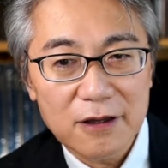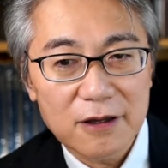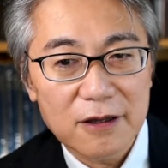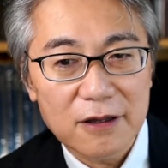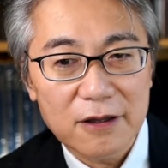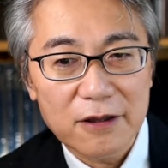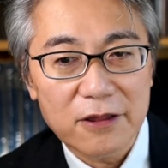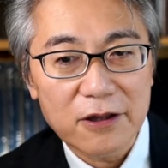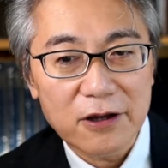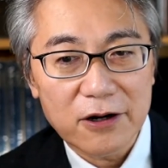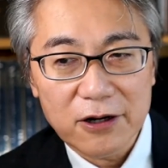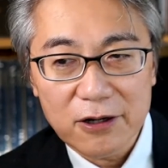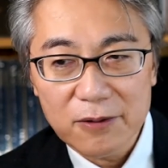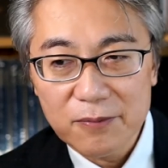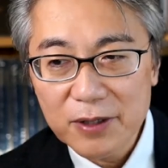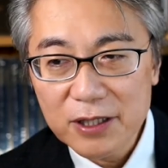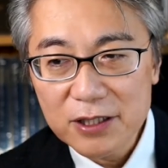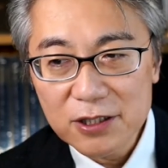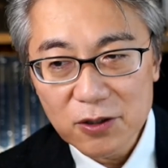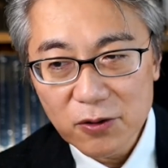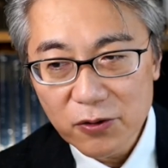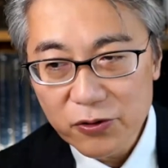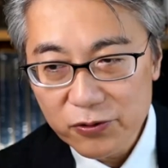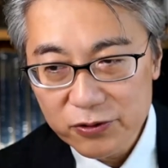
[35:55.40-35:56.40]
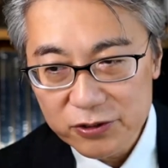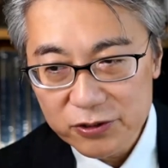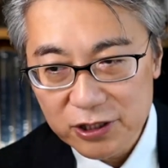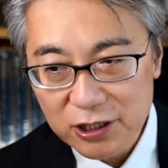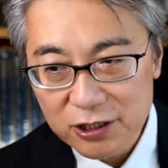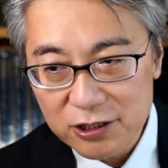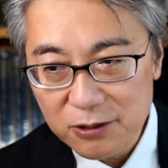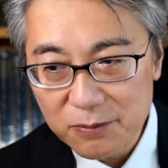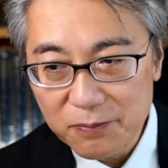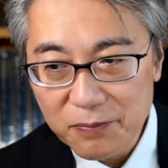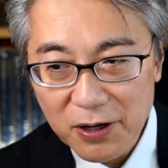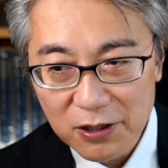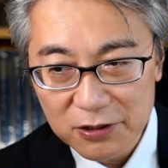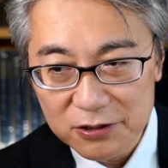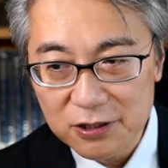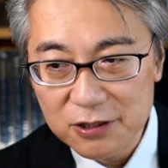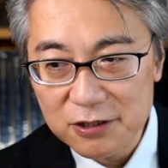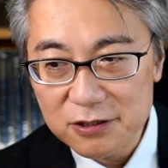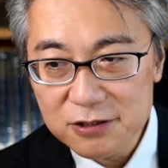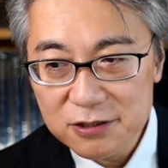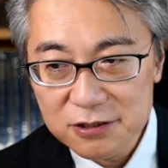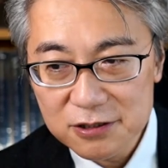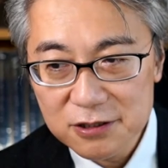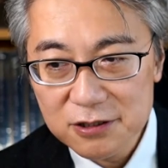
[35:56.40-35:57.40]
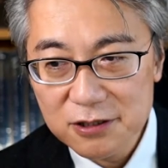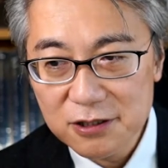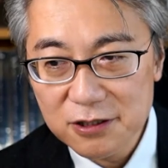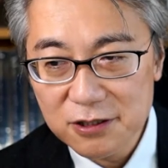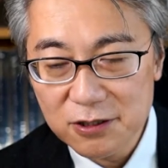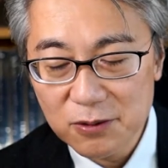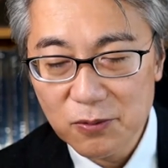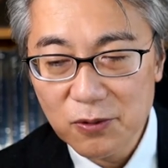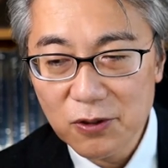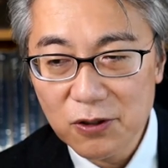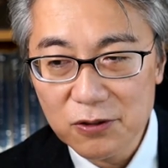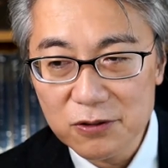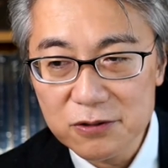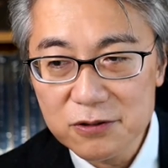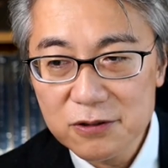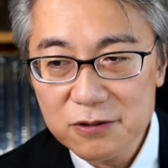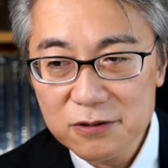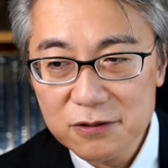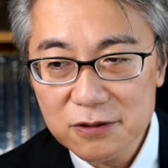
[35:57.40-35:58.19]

There are many authoritative parties in the world.